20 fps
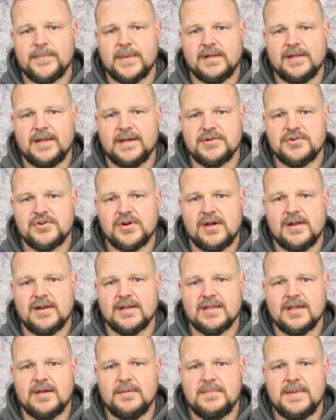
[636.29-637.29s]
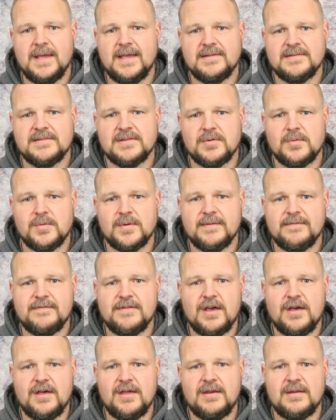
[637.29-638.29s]
electronic updates that we've
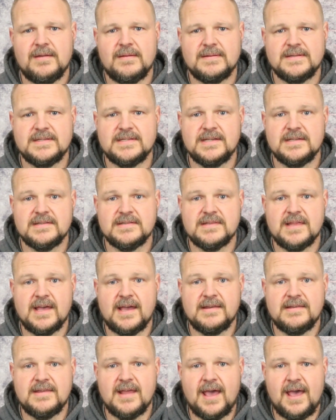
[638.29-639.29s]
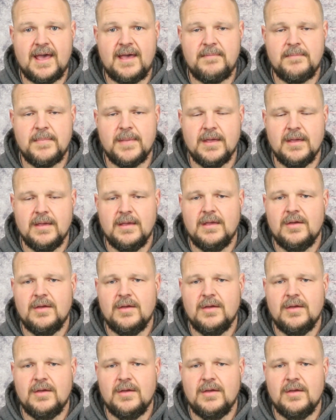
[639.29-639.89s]
done since that time.